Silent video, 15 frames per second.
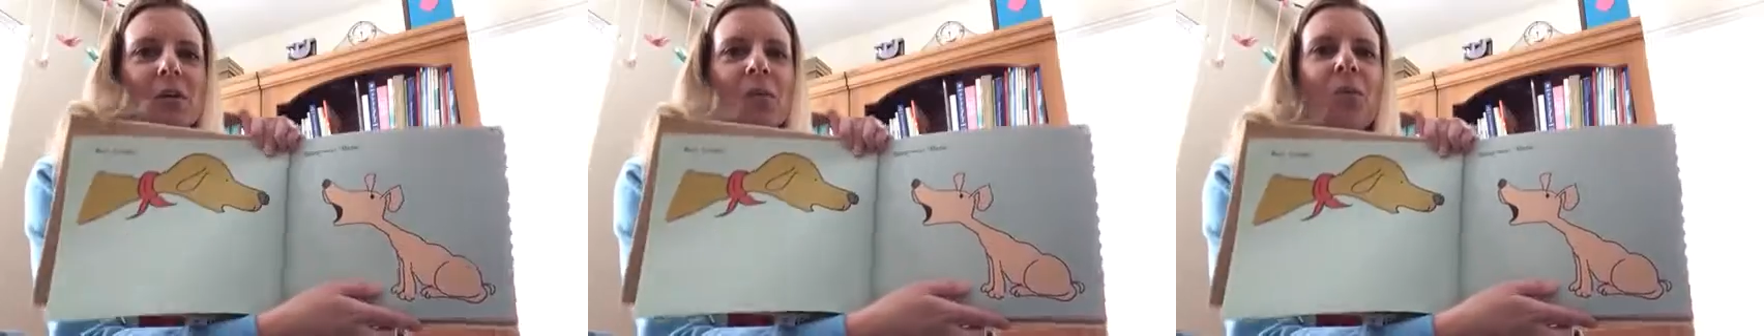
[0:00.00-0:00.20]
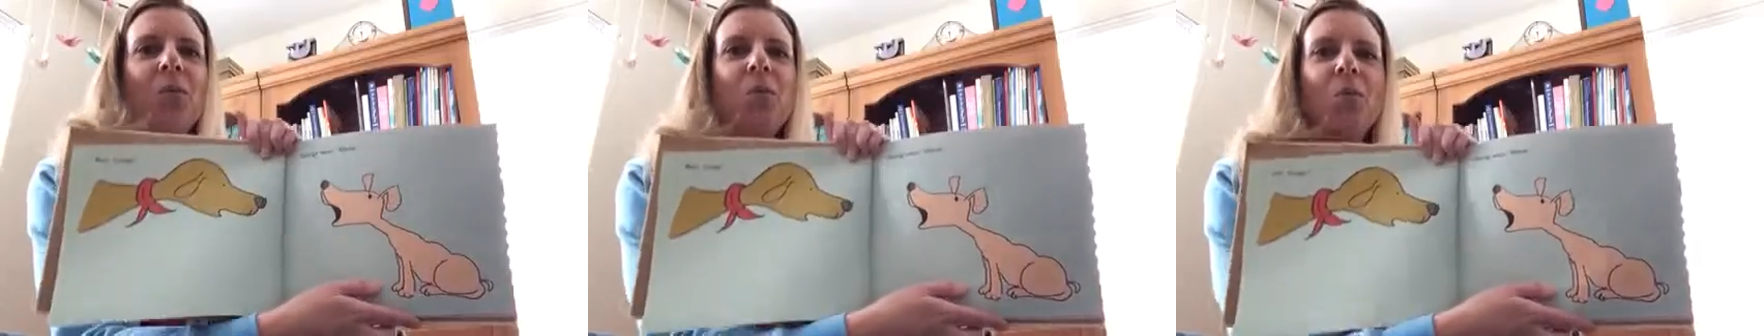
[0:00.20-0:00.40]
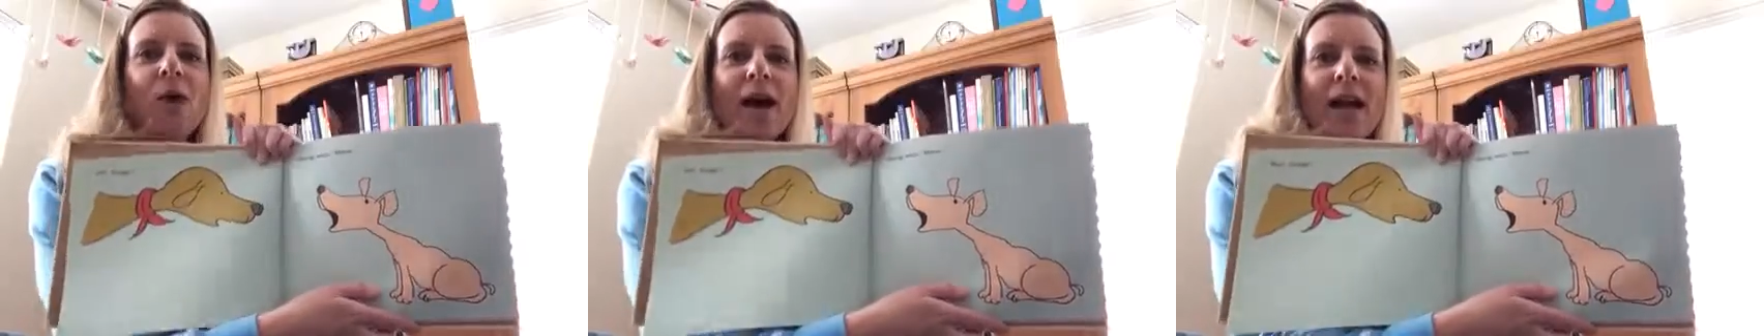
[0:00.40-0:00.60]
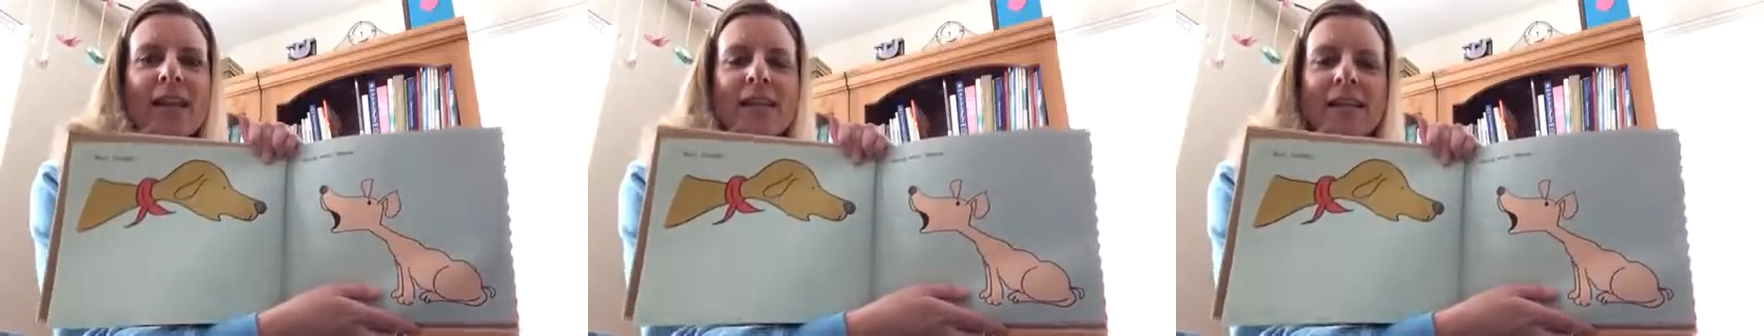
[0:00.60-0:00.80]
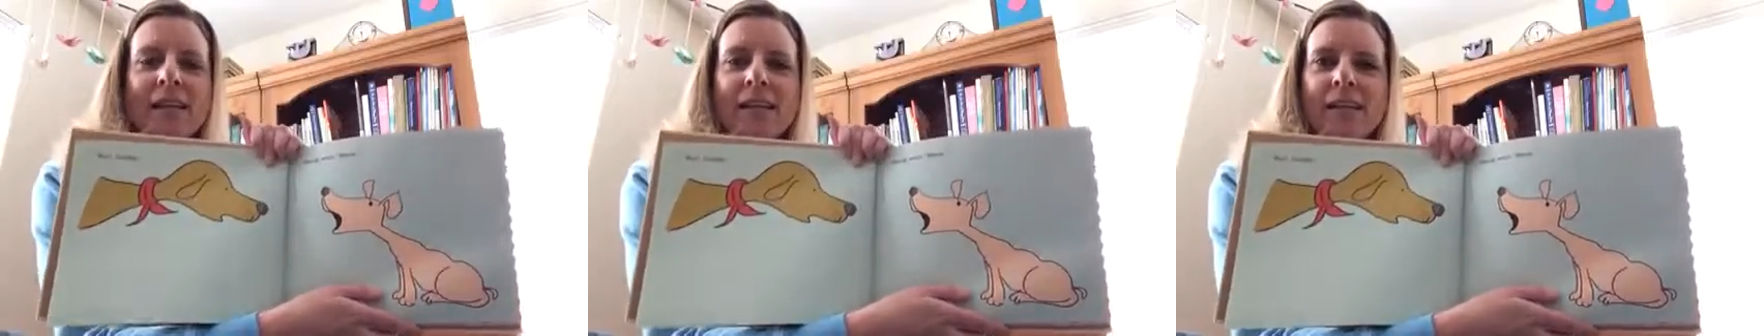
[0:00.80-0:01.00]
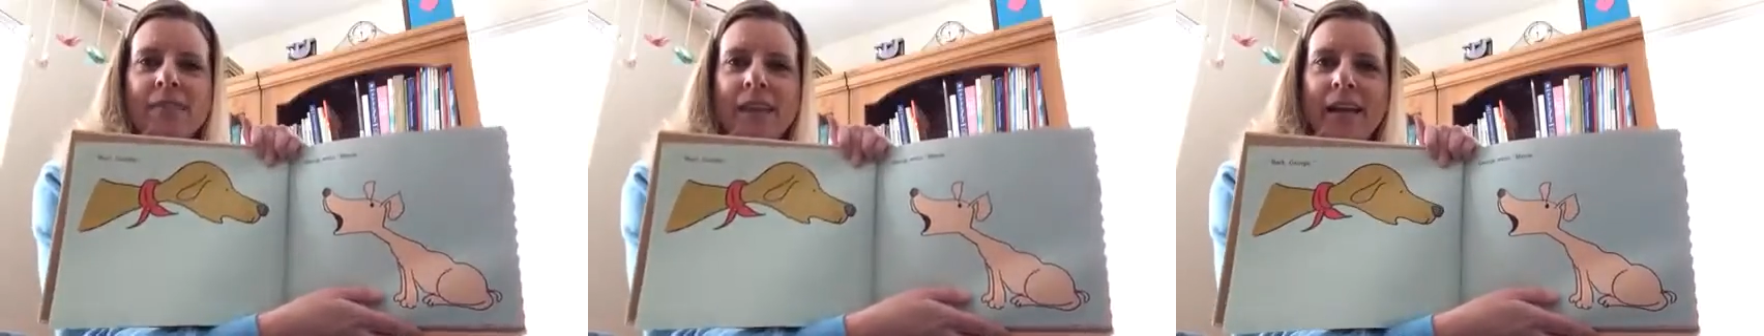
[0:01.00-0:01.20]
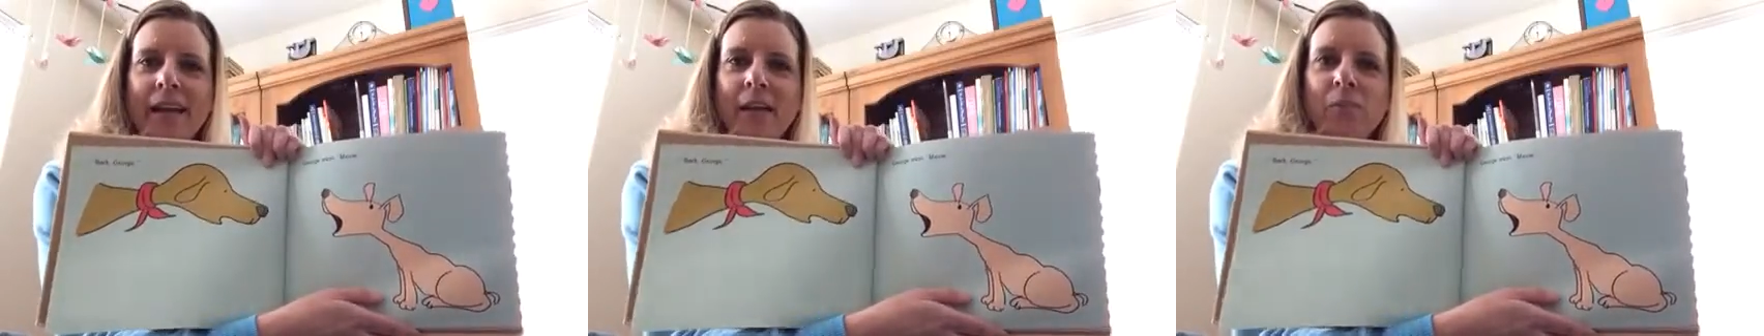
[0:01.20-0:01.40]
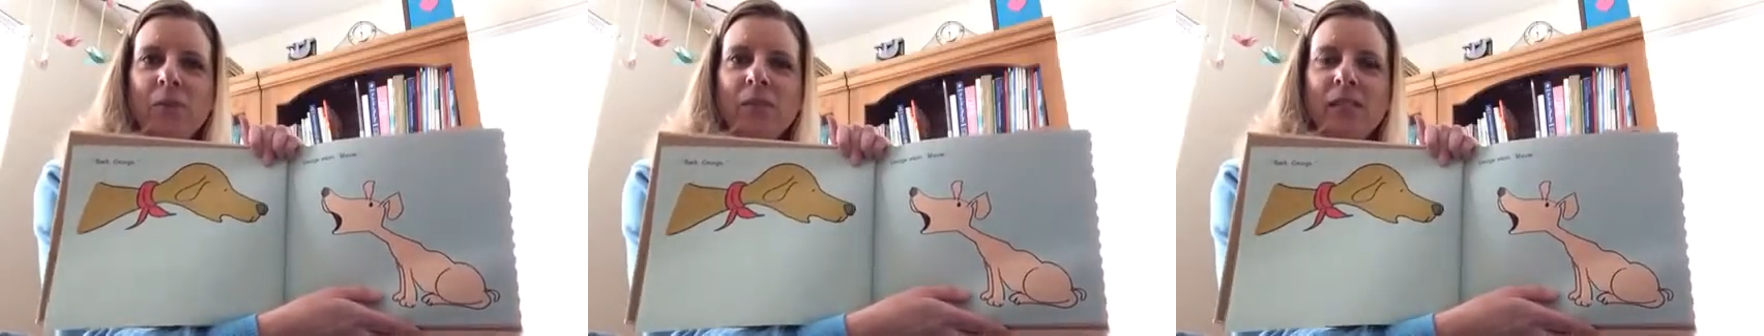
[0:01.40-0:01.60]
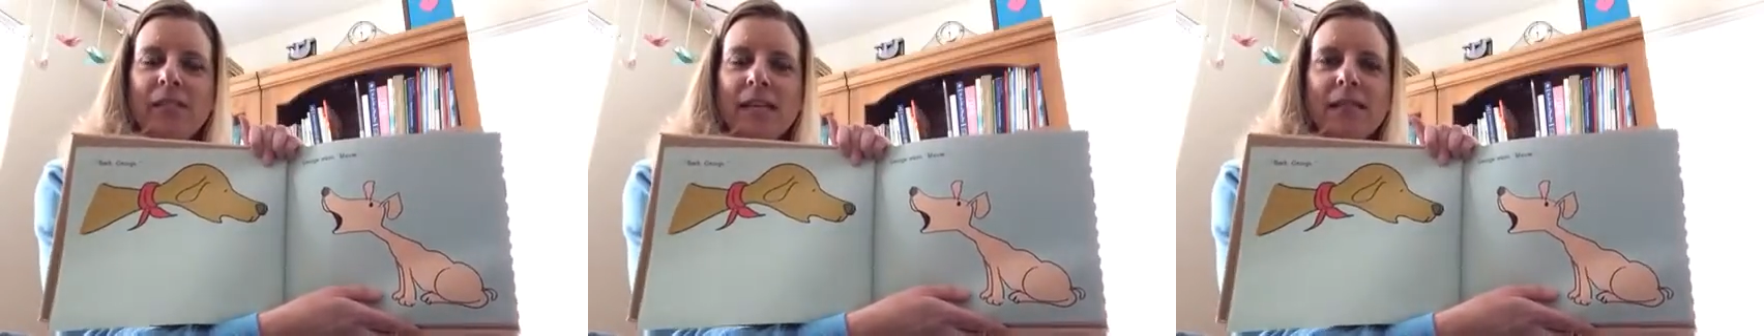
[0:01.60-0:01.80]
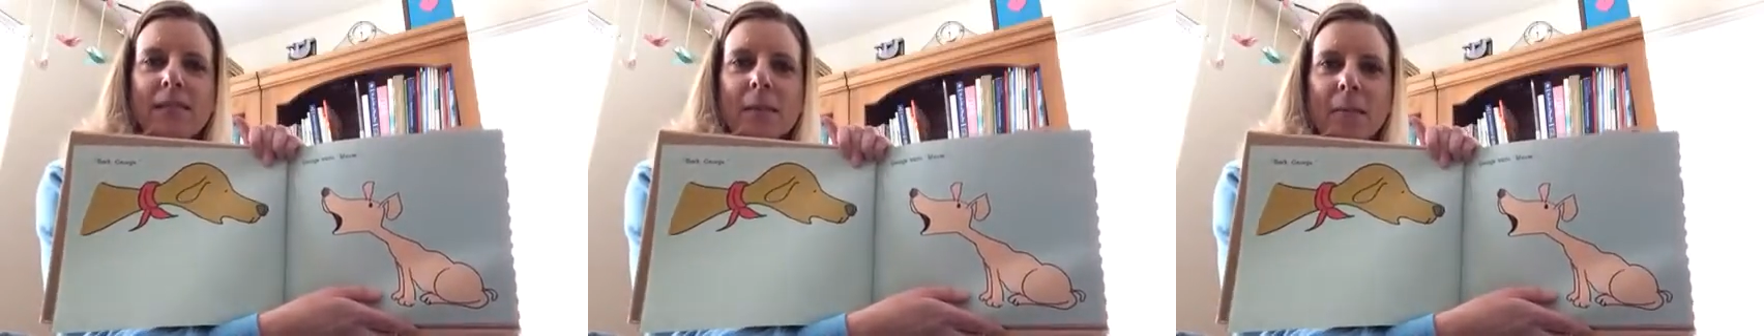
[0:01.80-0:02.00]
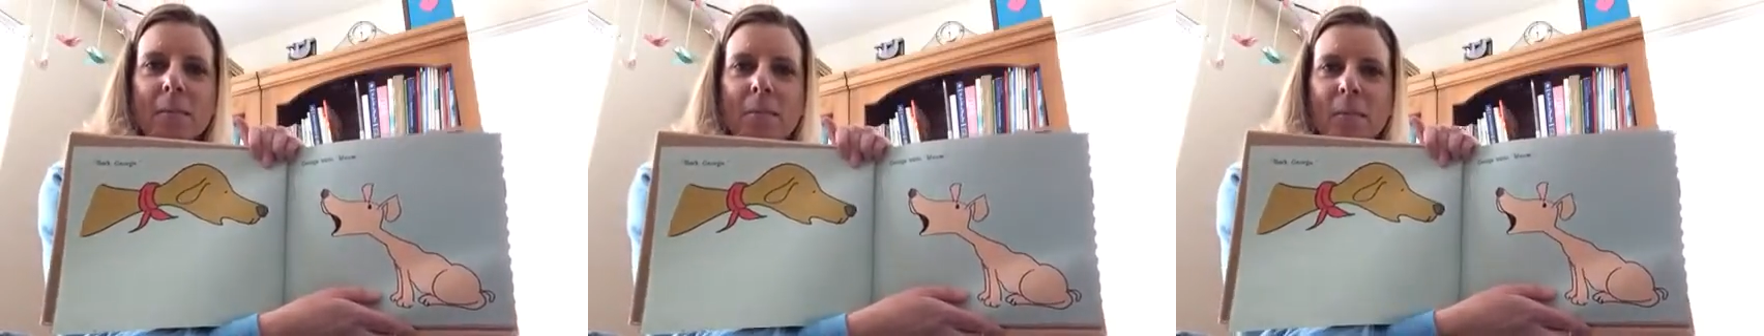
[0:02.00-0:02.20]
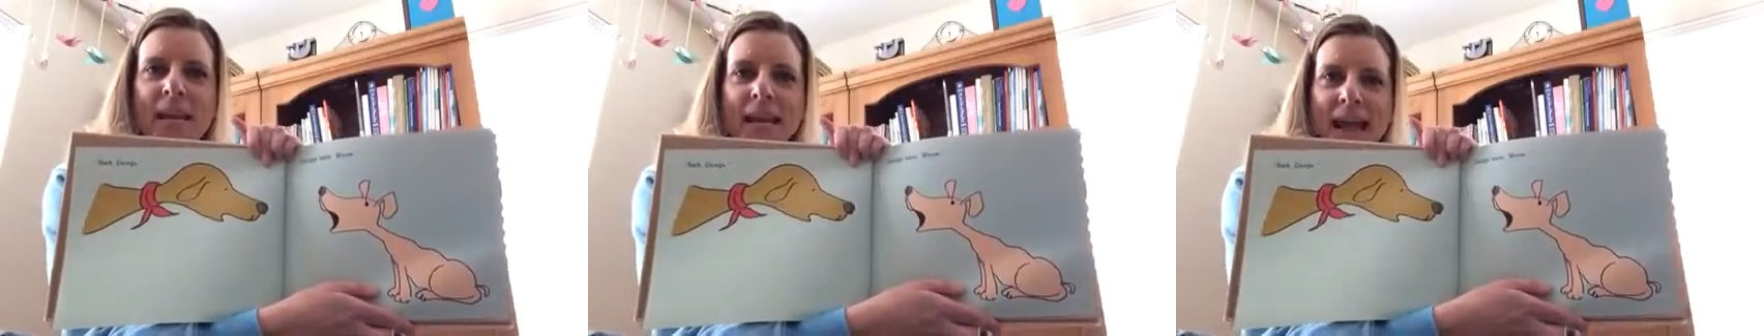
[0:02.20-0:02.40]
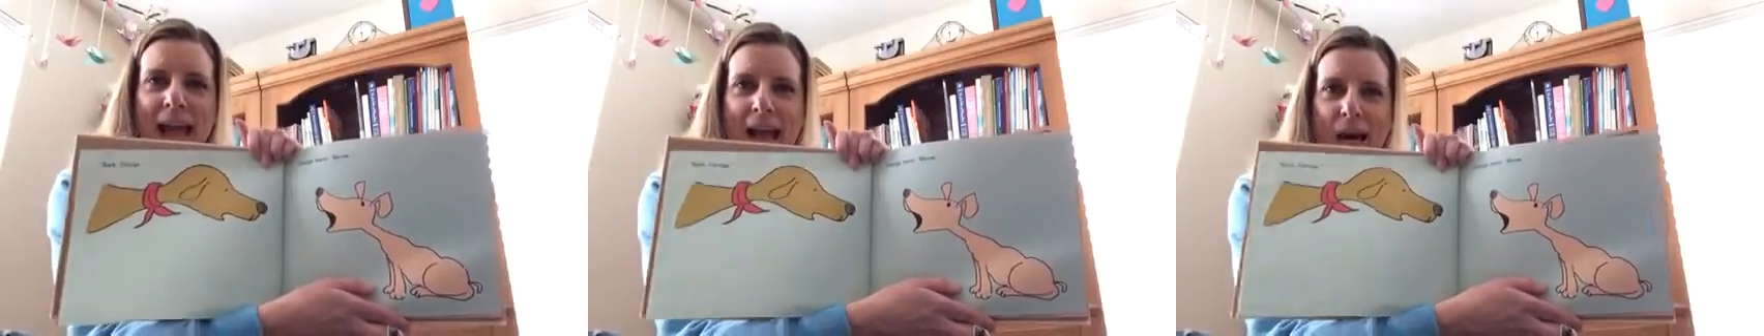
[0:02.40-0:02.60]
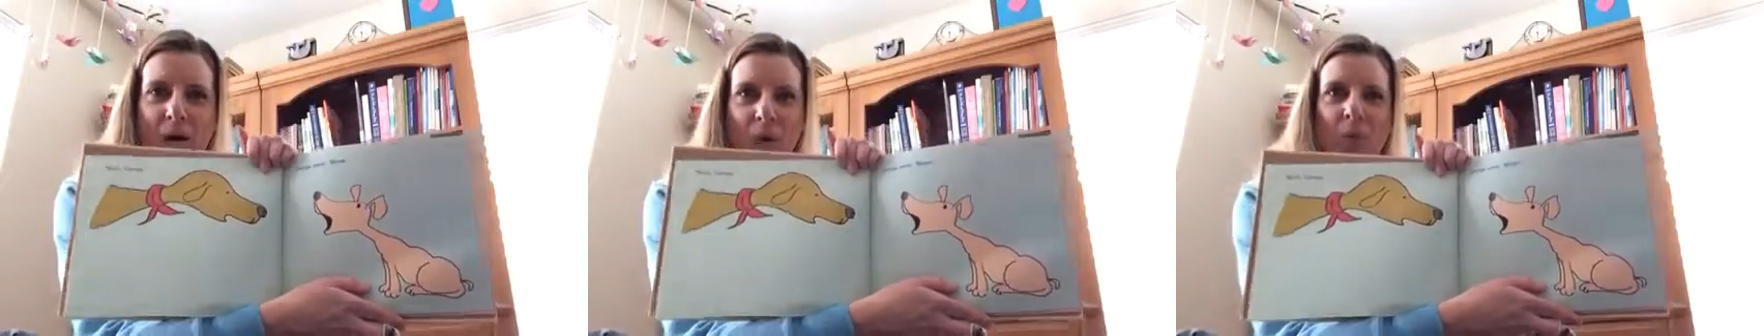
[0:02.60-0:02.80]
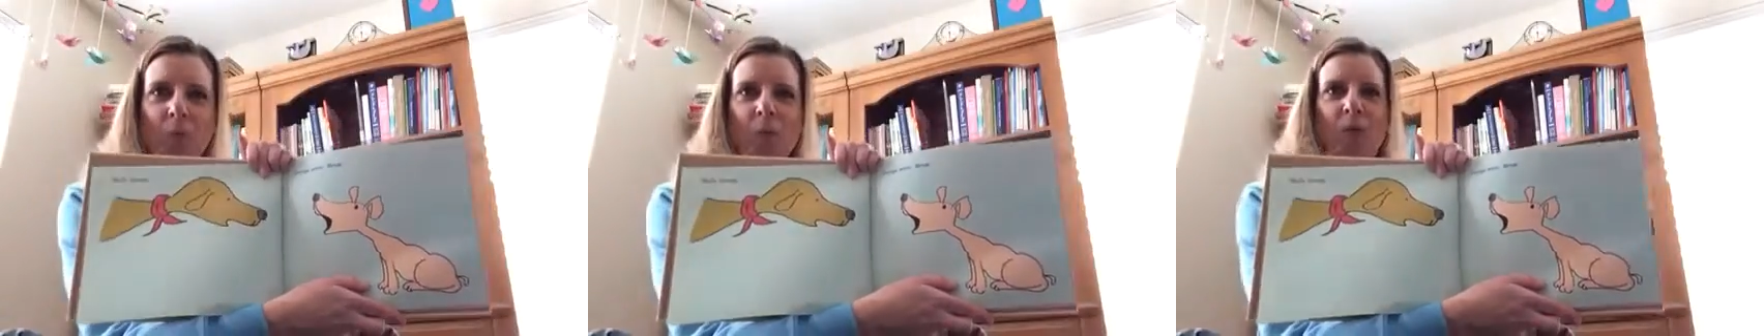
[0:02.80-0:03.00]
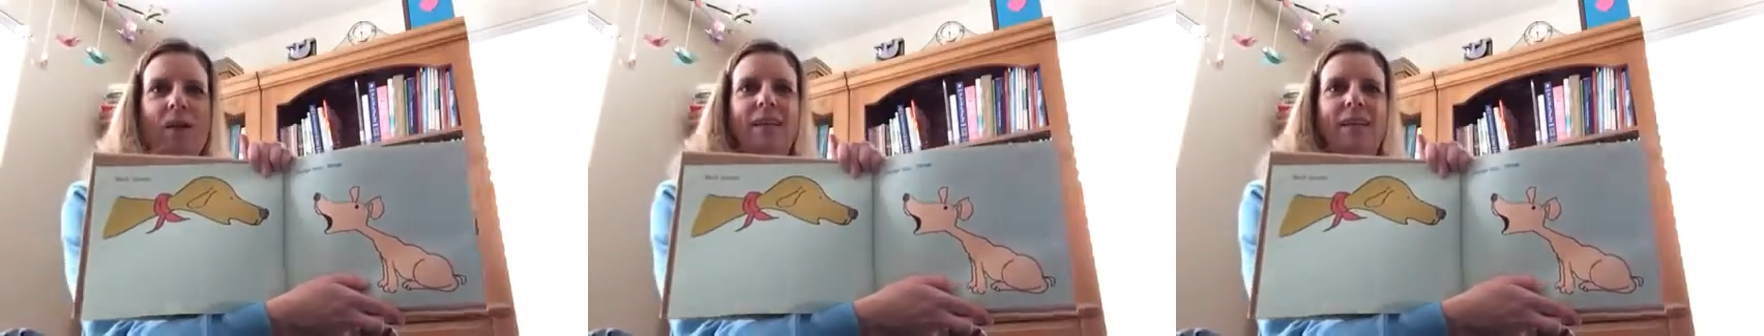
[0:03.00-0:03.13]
What kind of animal says meow?